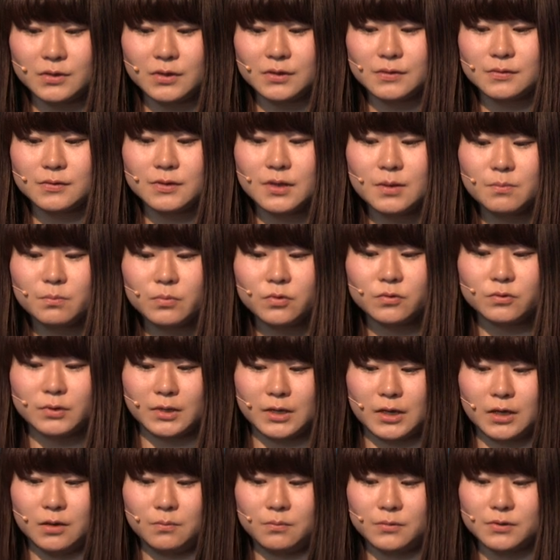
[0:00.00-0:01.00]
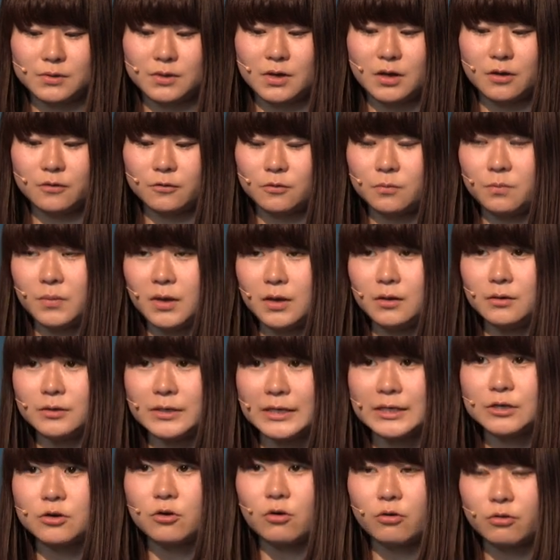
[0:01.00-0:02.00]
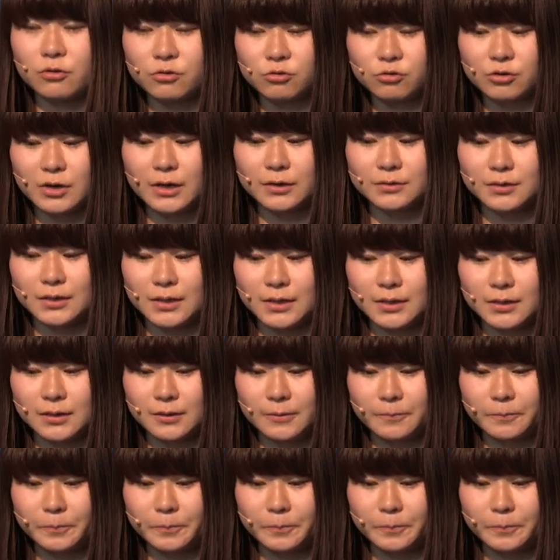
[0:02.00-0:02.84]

the symbol names has been reconstructed.